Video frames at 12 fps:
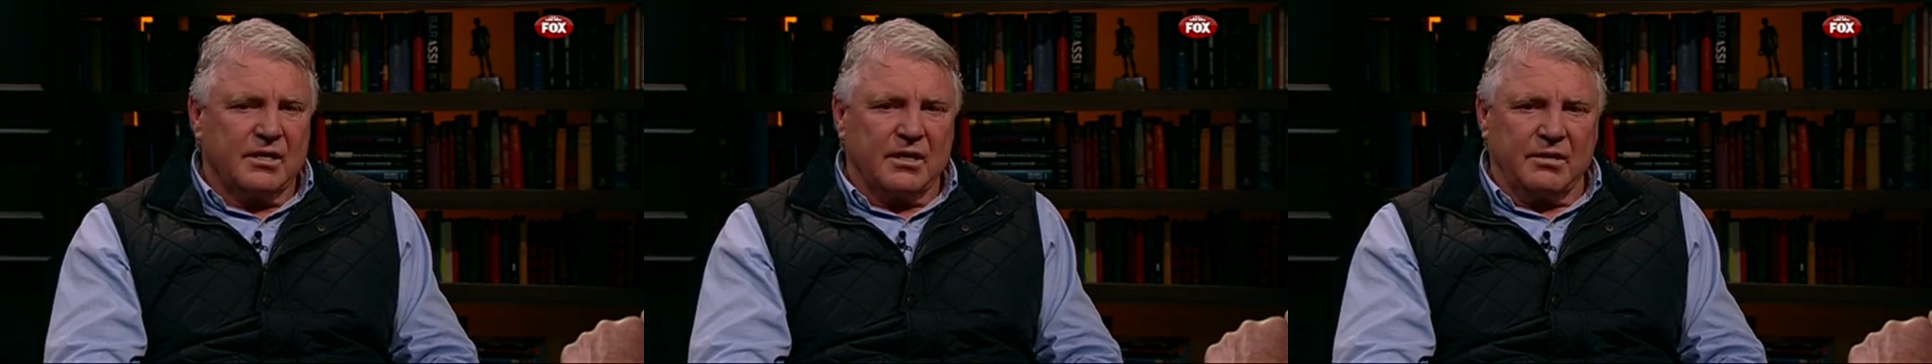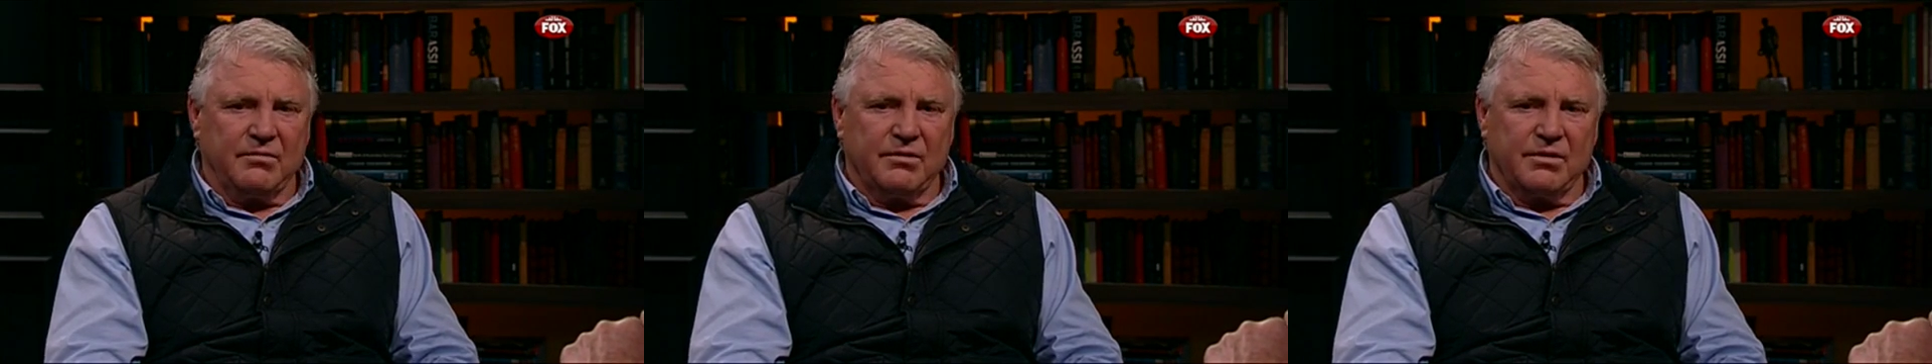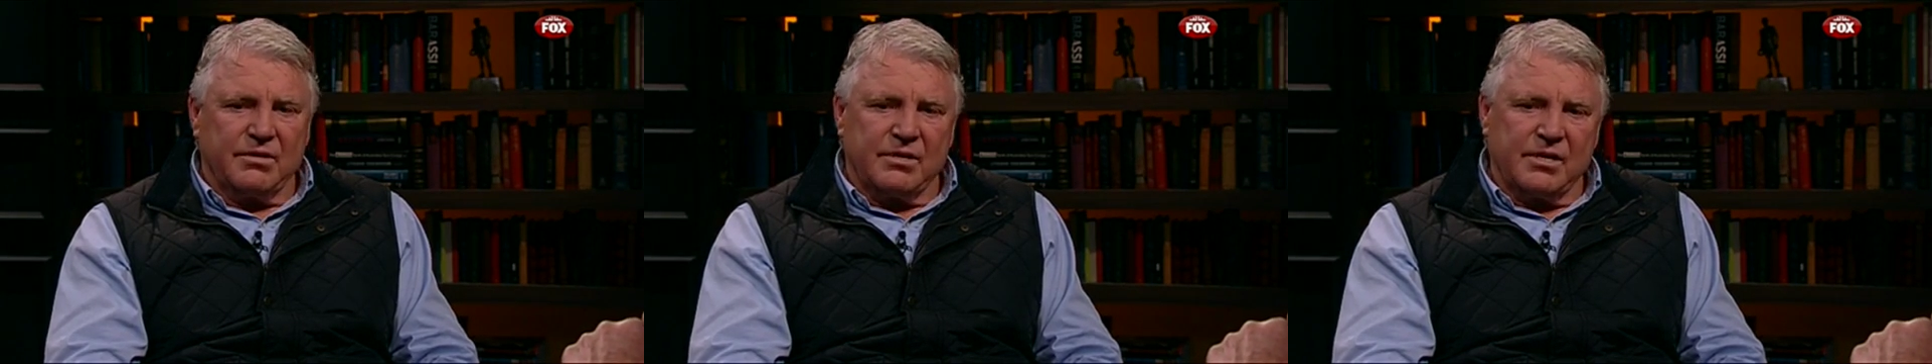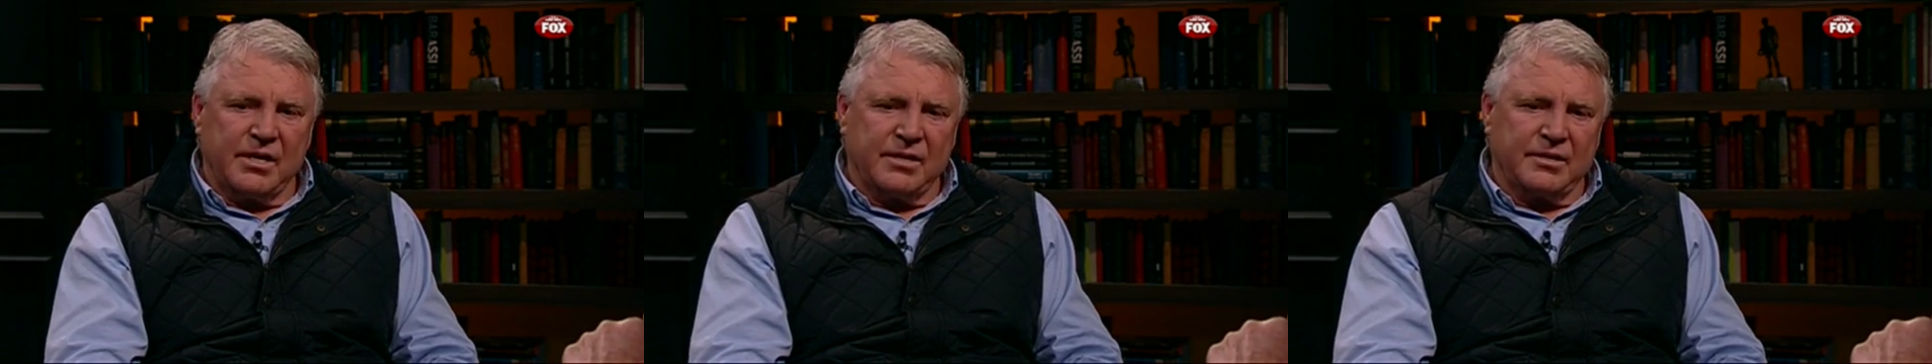and
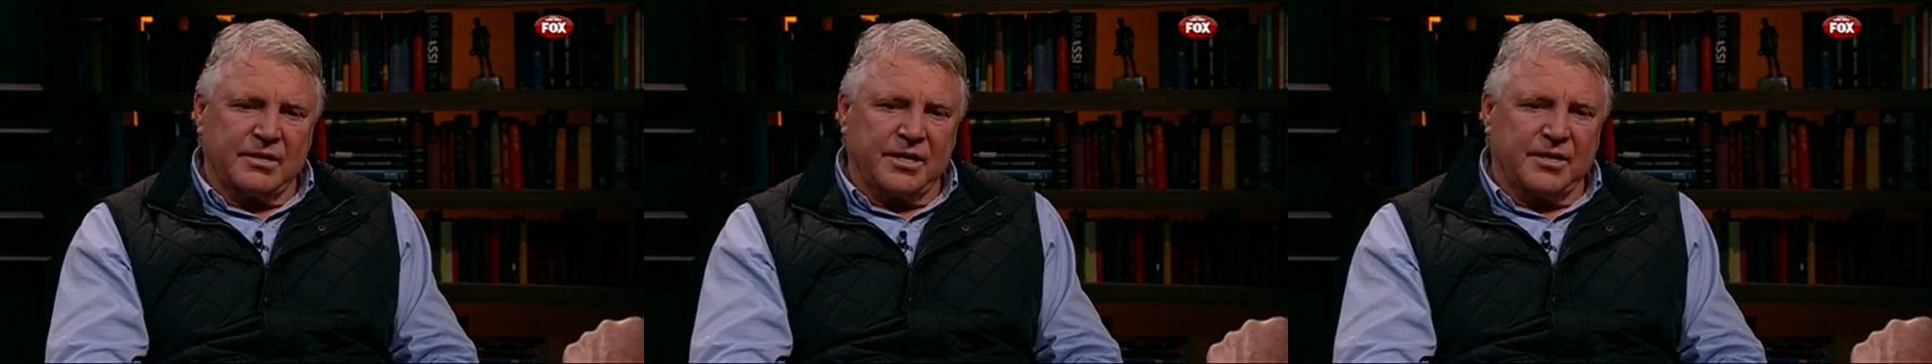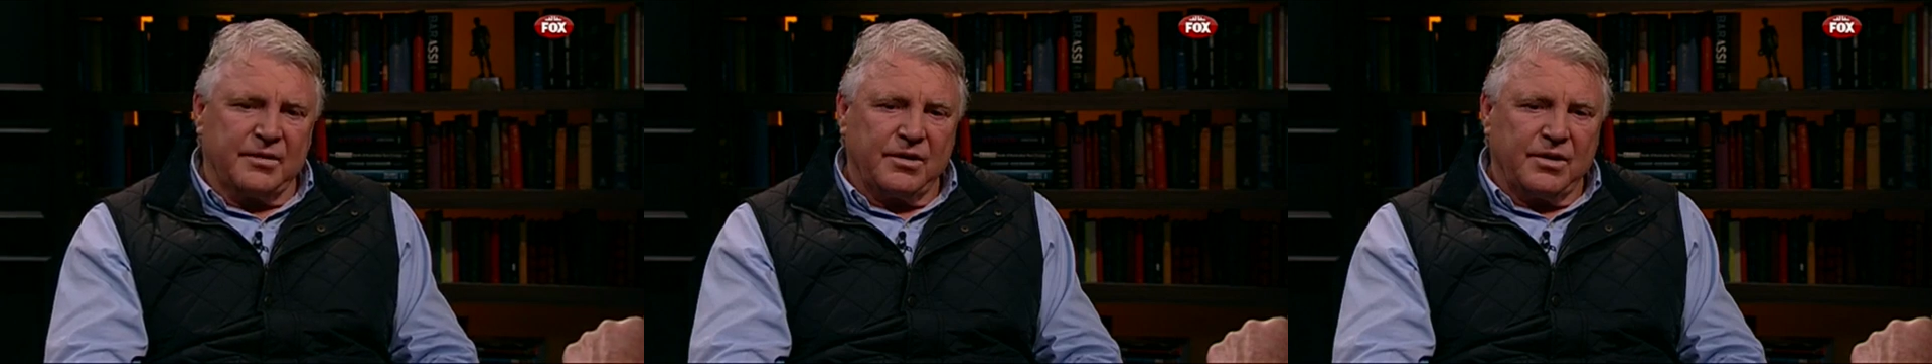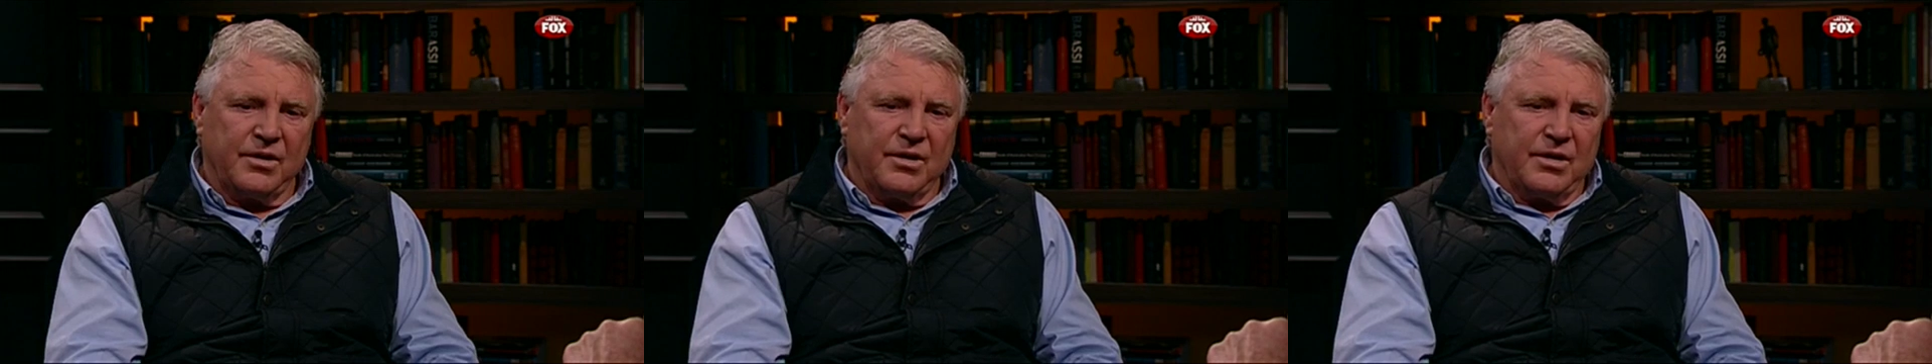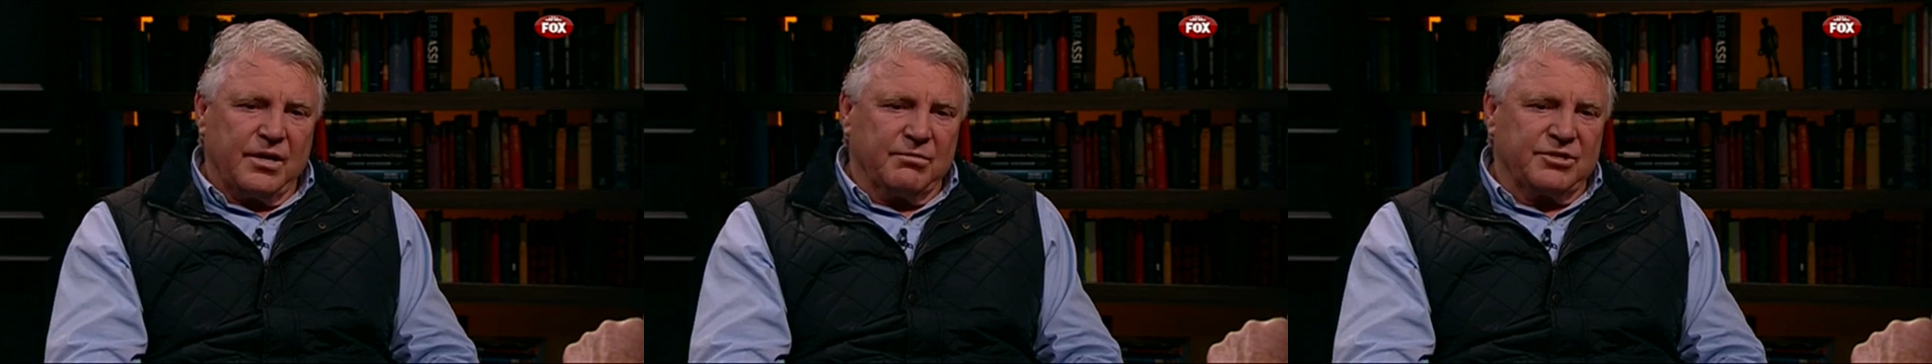it
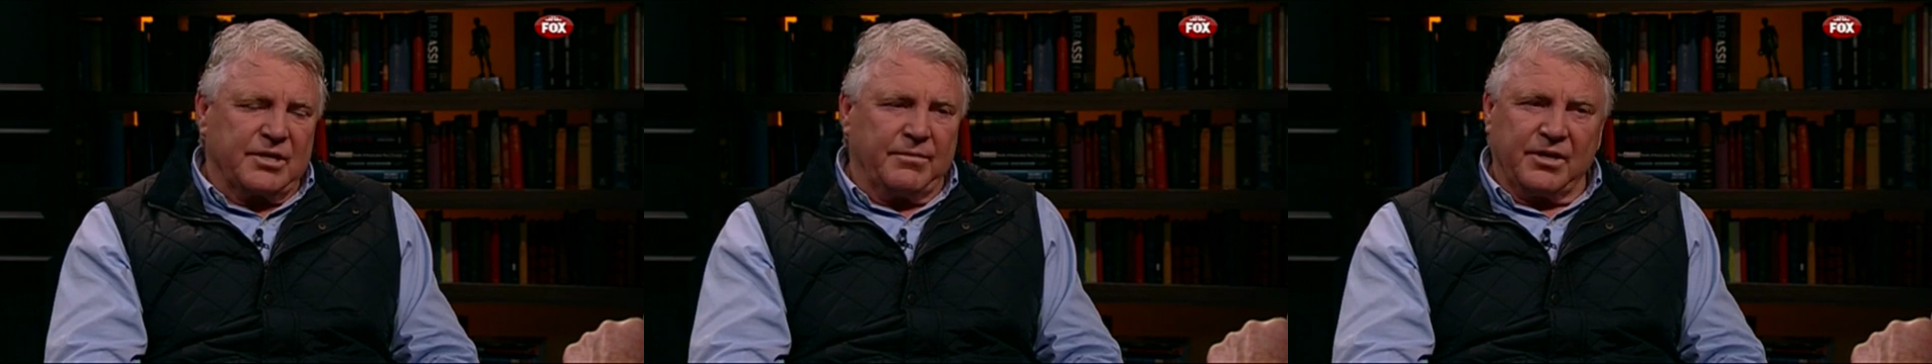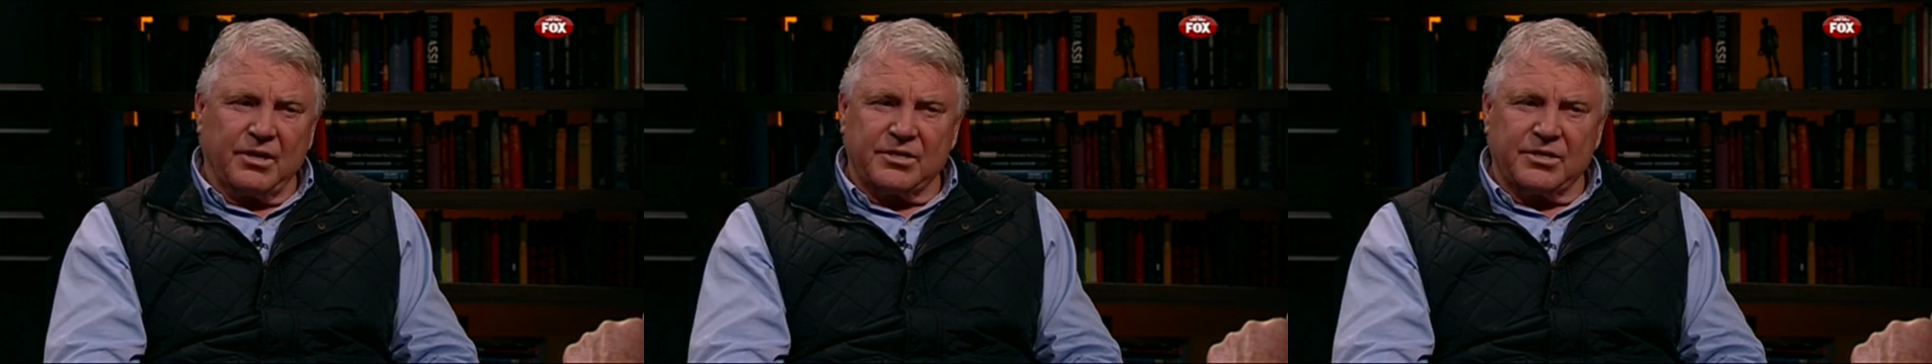was something